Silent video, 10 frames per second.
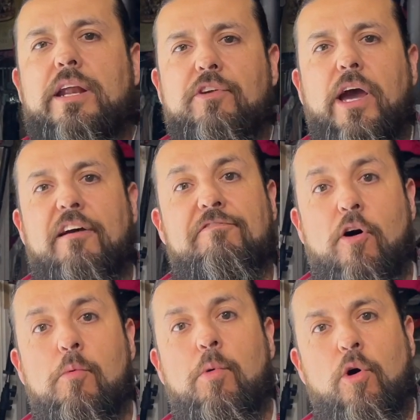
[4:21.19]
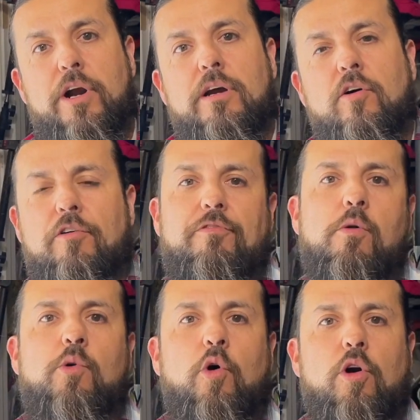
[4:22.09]
of you have foam board or
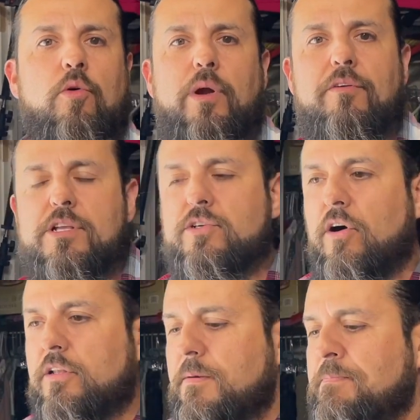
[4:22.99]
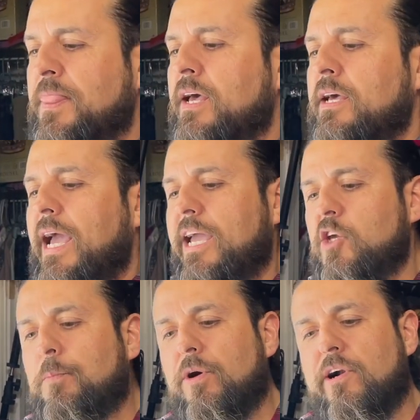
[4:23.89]
foam core or whatever it's called, and
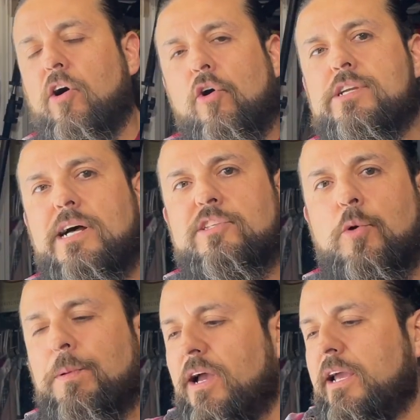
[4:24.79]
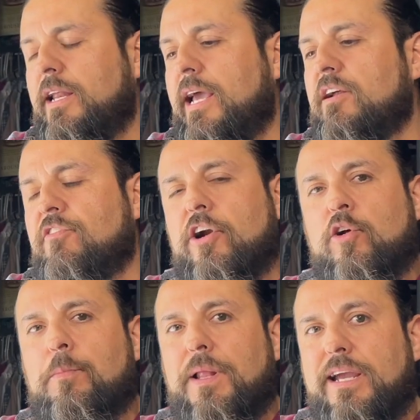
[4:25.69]
you put a horizontal plane and a
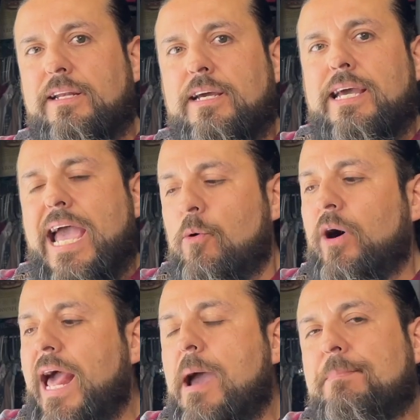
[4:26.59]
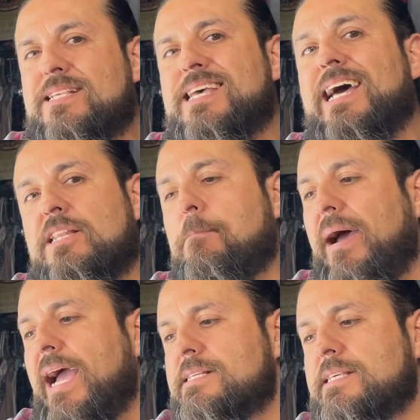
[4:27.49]
vertical plane, and what happens at the
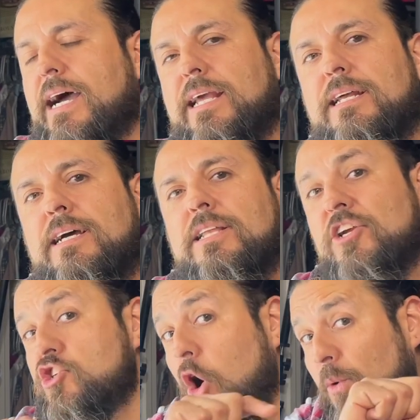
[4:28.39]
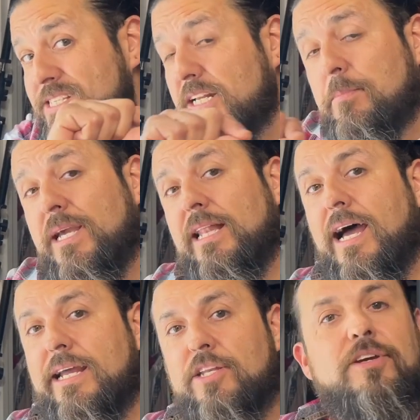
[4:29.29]
back side, there's always going to be a
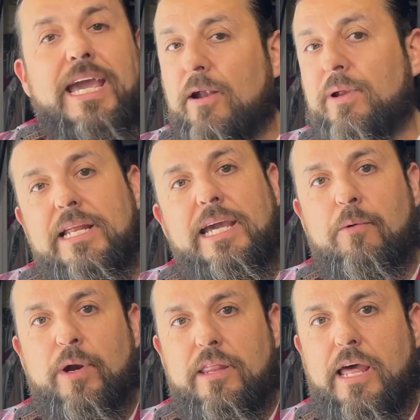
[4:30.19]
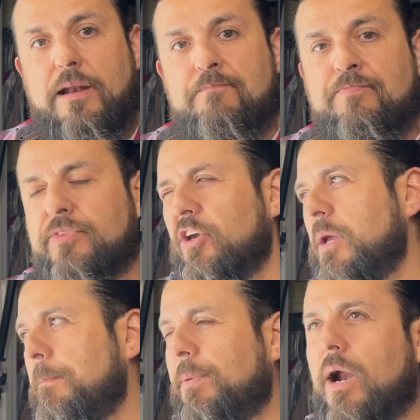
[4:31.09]
line. You can't really get rid of that. You
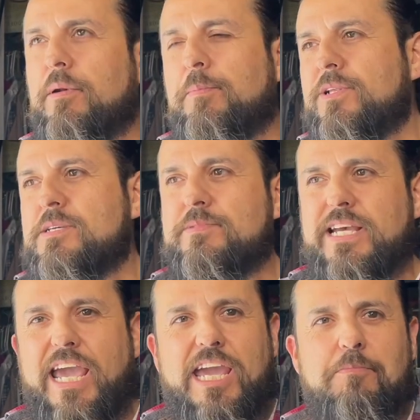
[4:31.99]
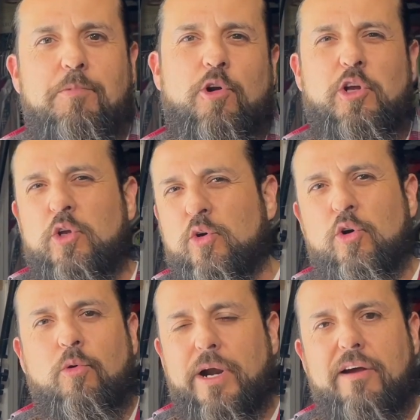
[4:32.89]
can probably put some tape or glue
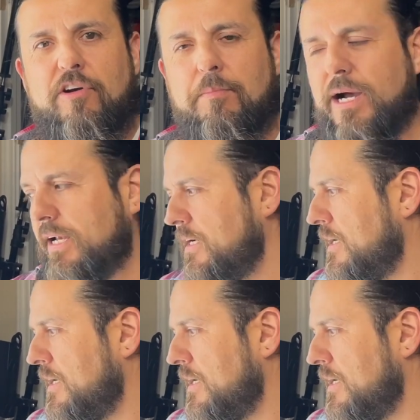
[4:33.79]
or whatever, but